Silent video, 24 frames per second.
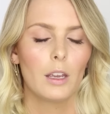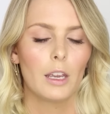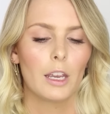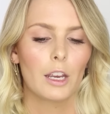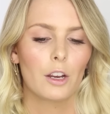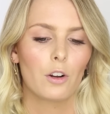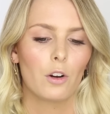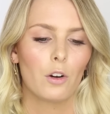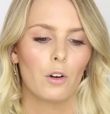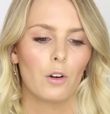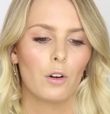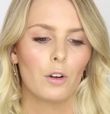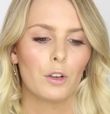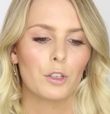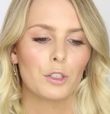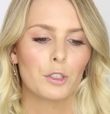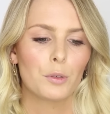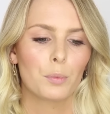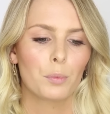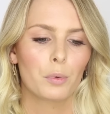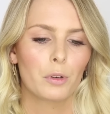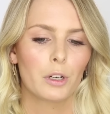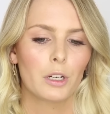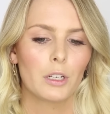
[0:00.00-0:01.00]
It
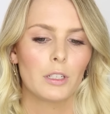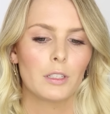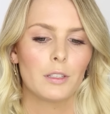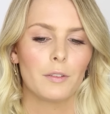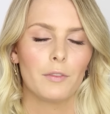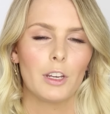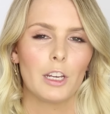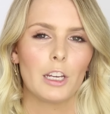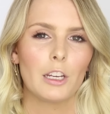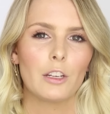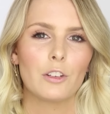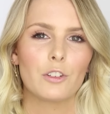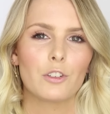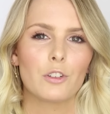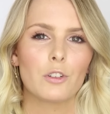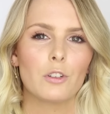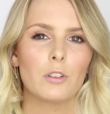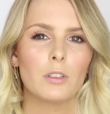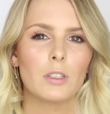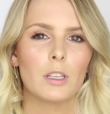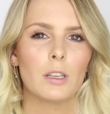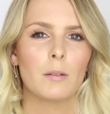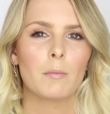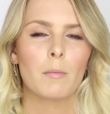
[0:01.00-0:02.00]
caused pretty severe
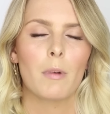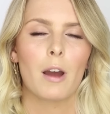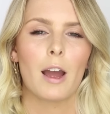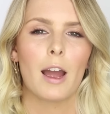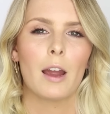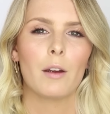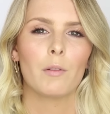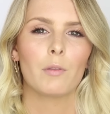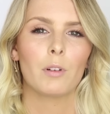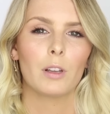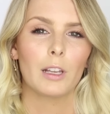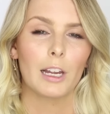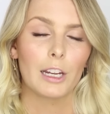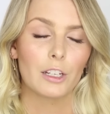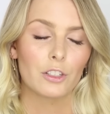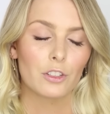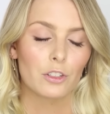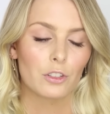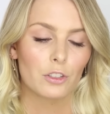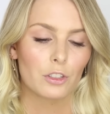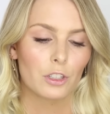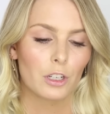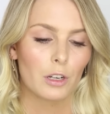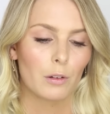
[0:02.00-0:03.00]
issues in my
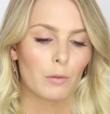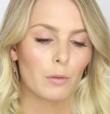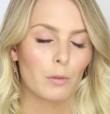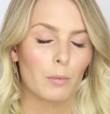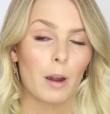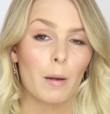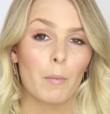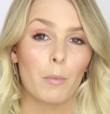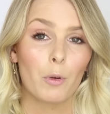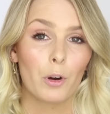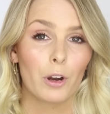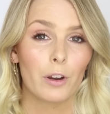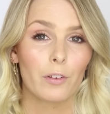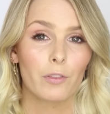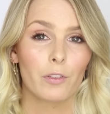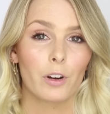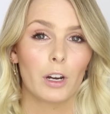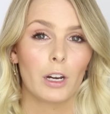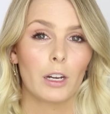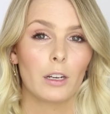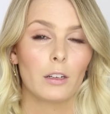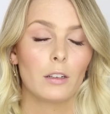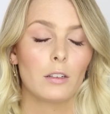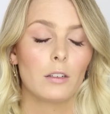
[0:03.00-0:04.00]
relationship with my
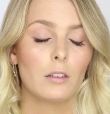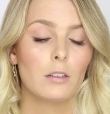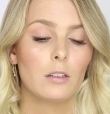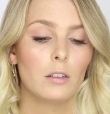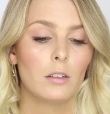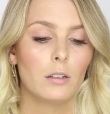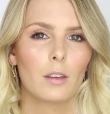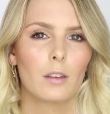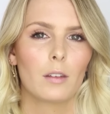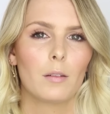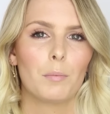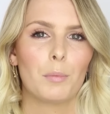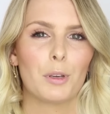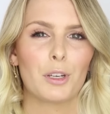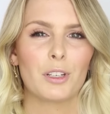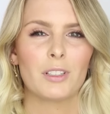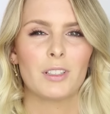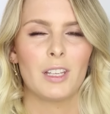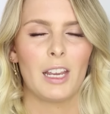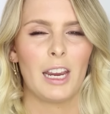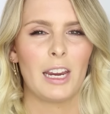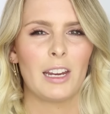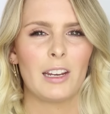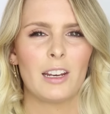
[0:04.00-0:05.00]
boyfriend
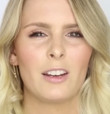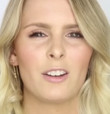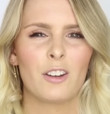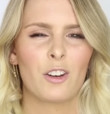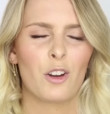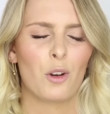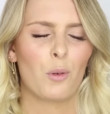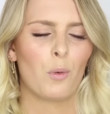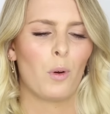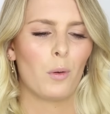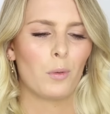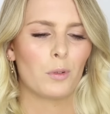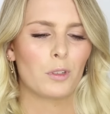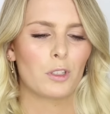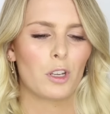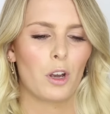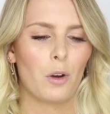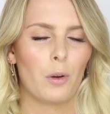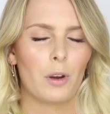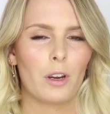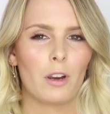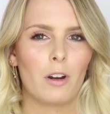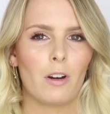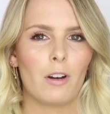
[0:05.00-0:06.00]
because he didn't know what was
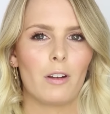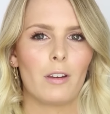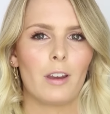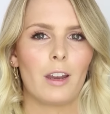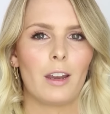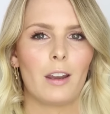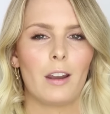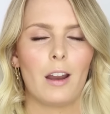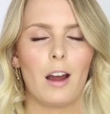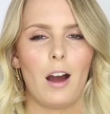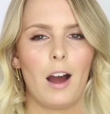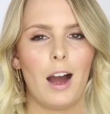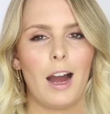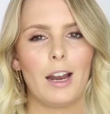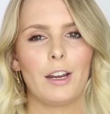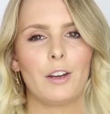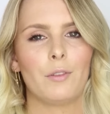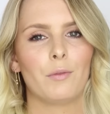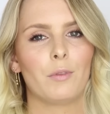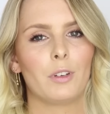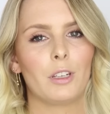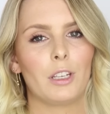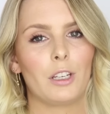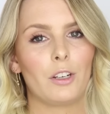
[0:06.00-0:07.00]
going on and I
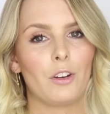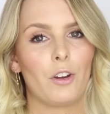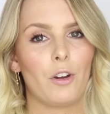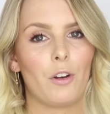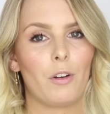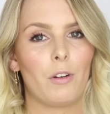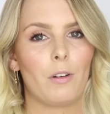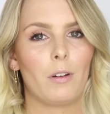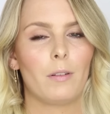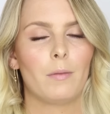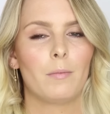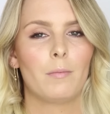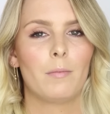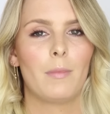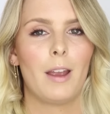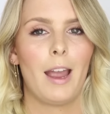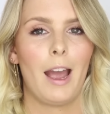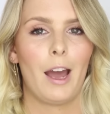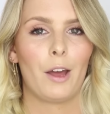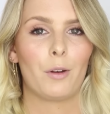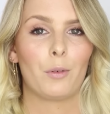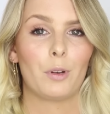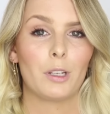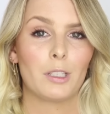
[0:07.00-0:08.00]
didn't really know
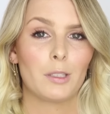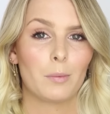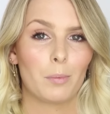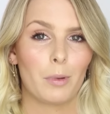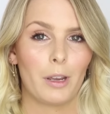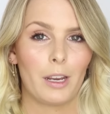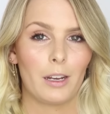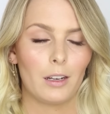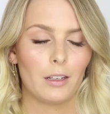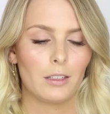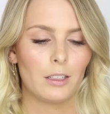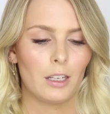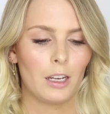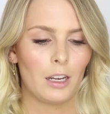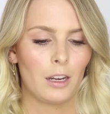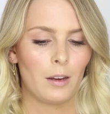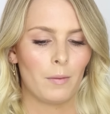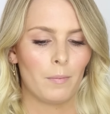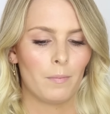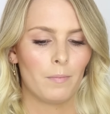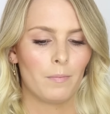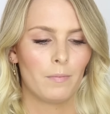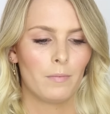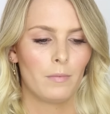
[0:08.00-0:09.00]
how to explain it to
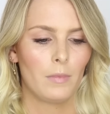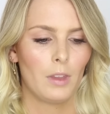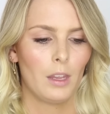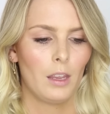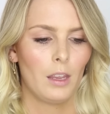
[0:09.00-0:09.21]
him.